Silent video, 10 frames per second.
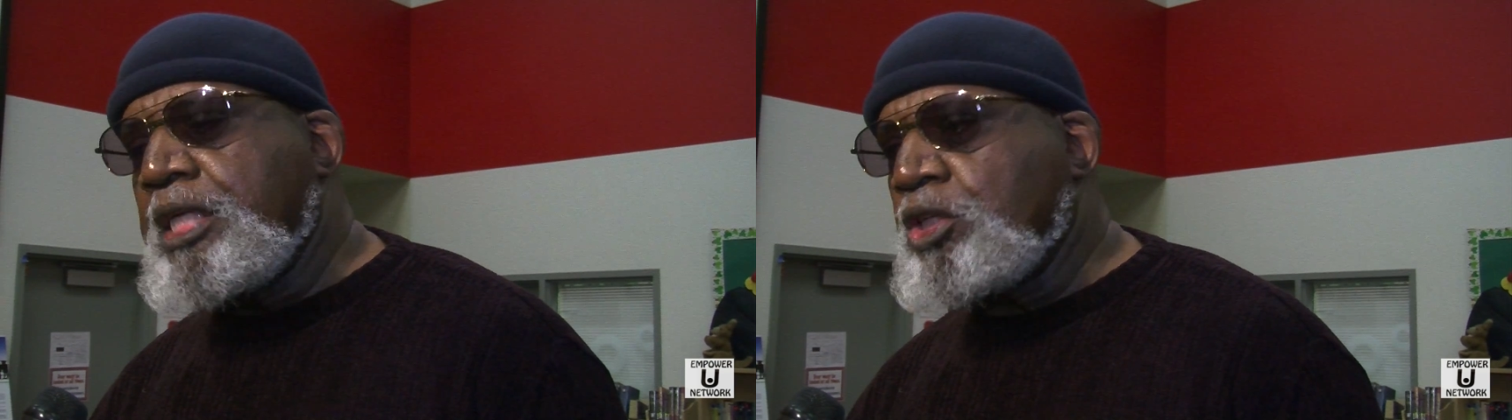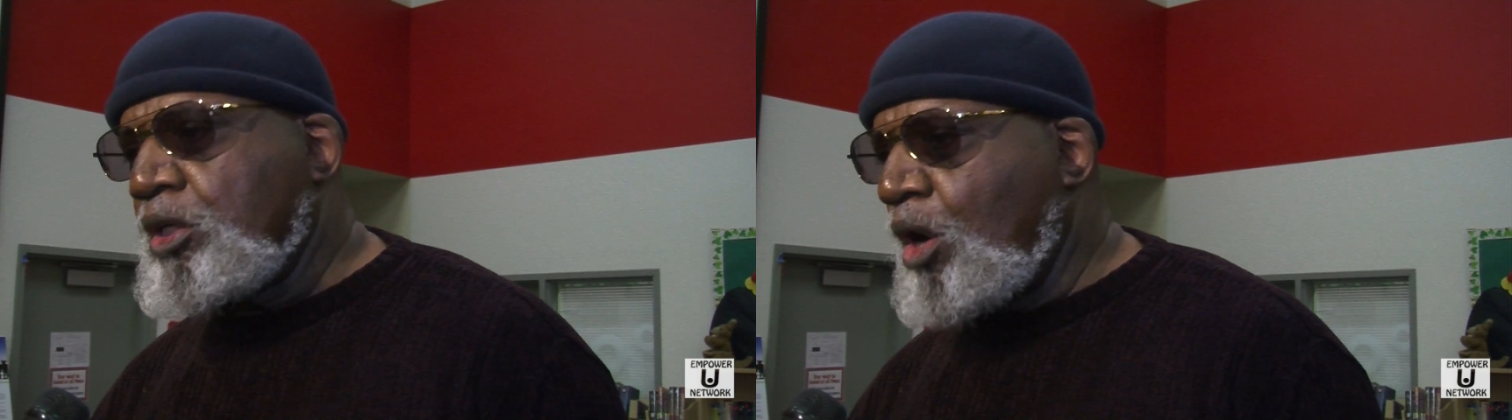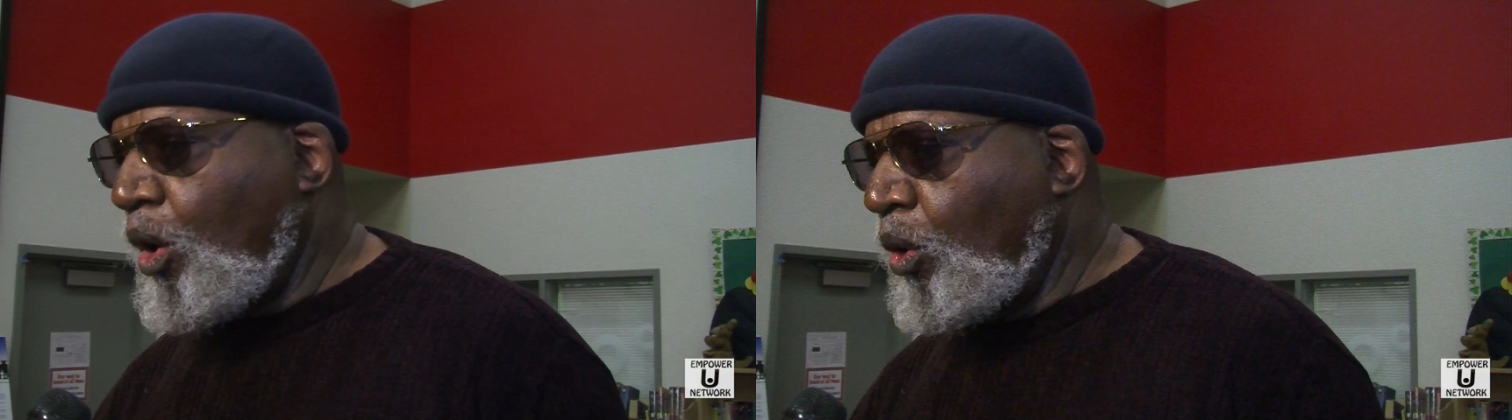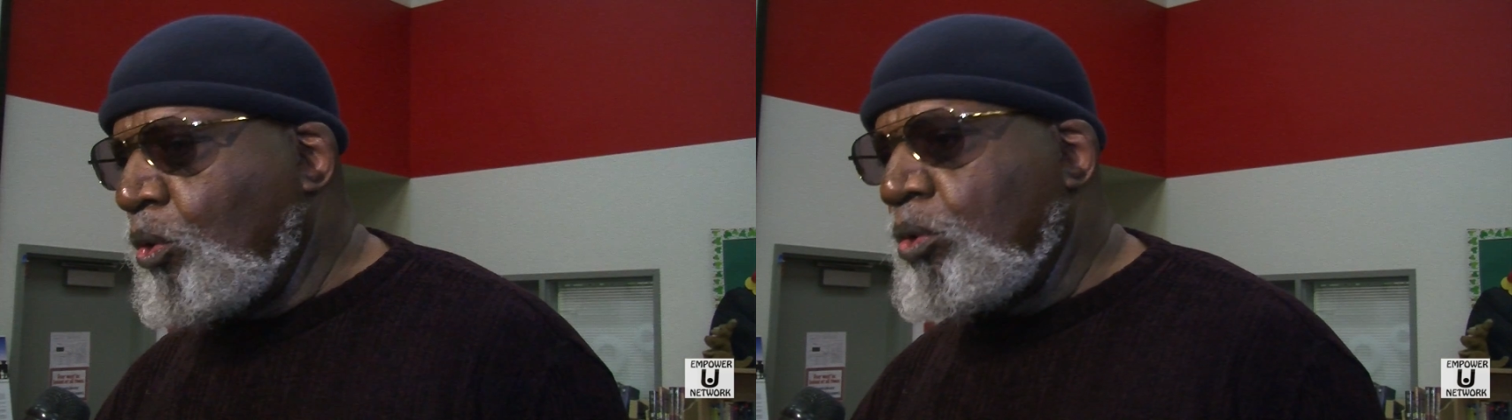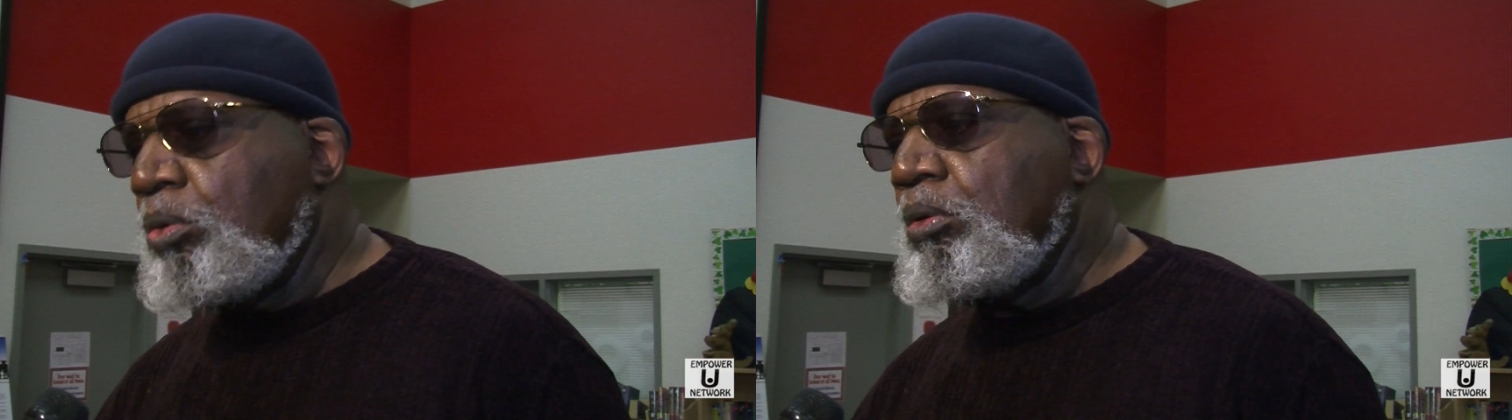It's an
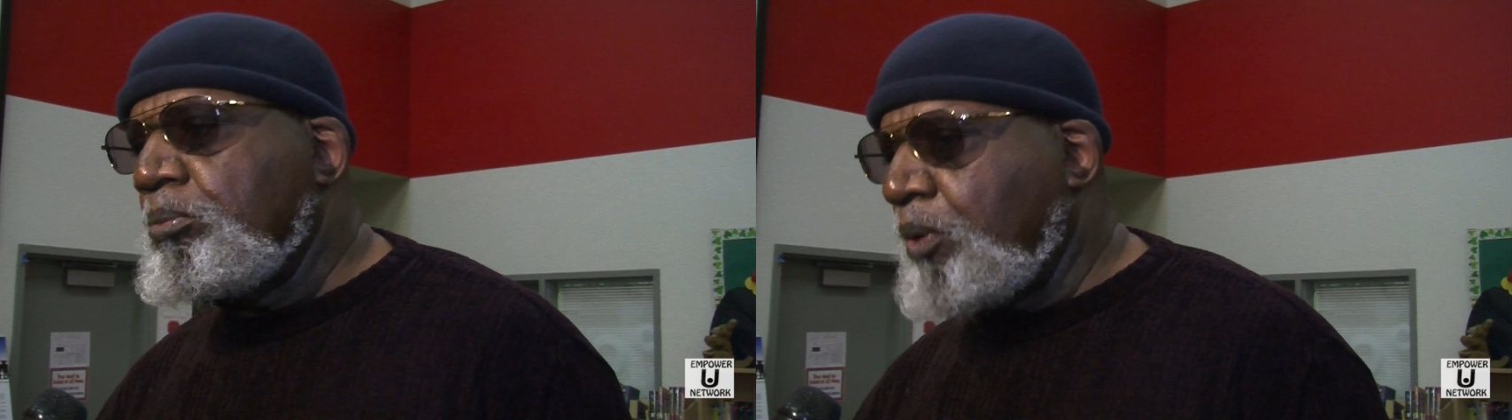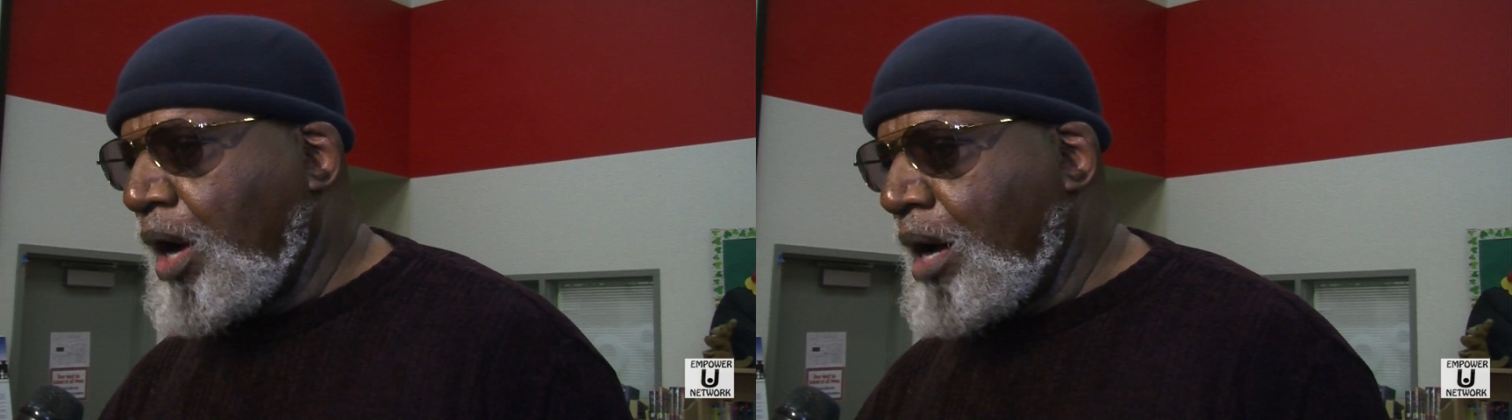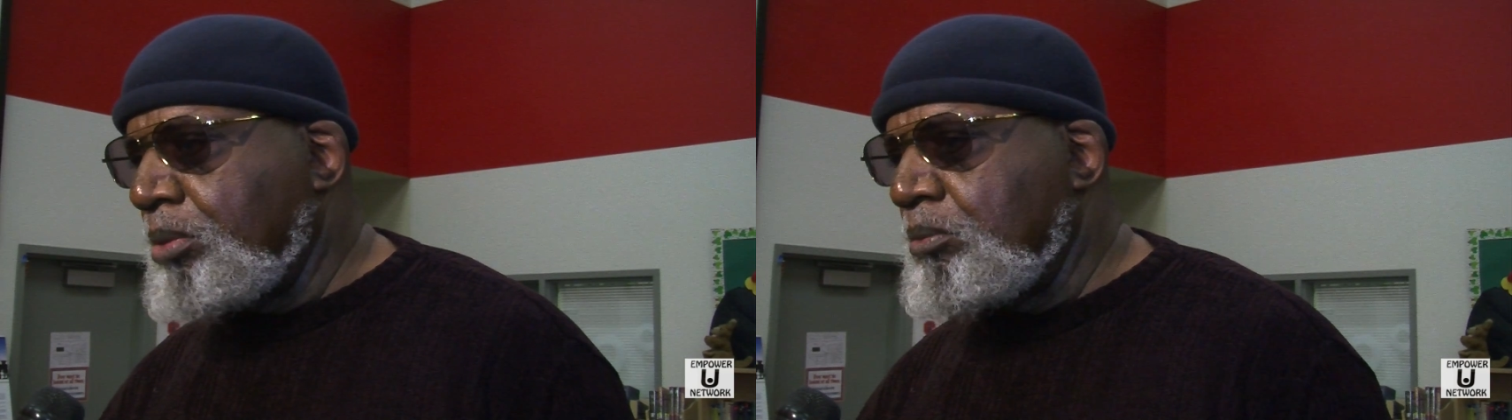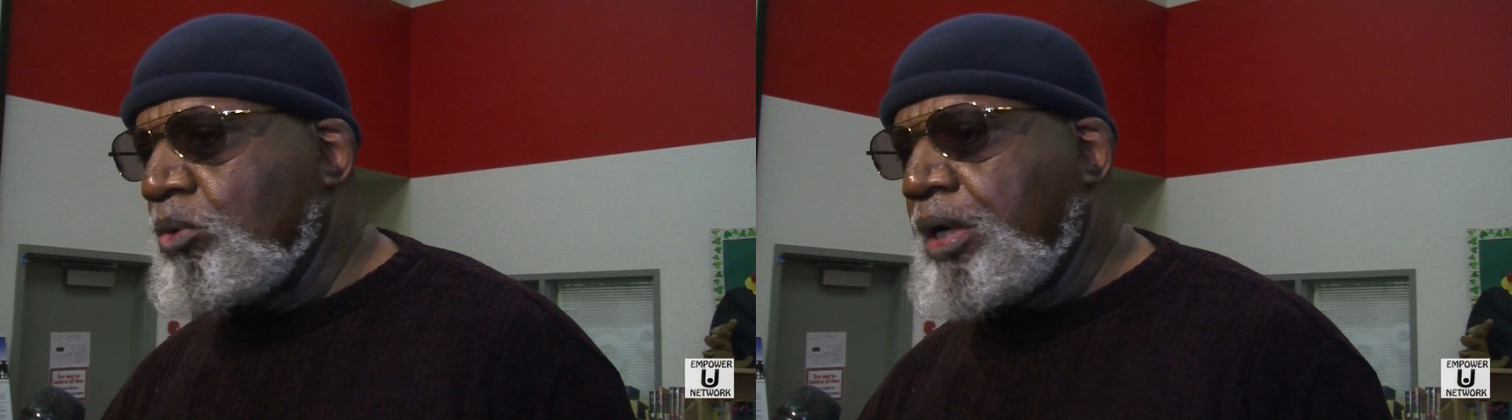old problem.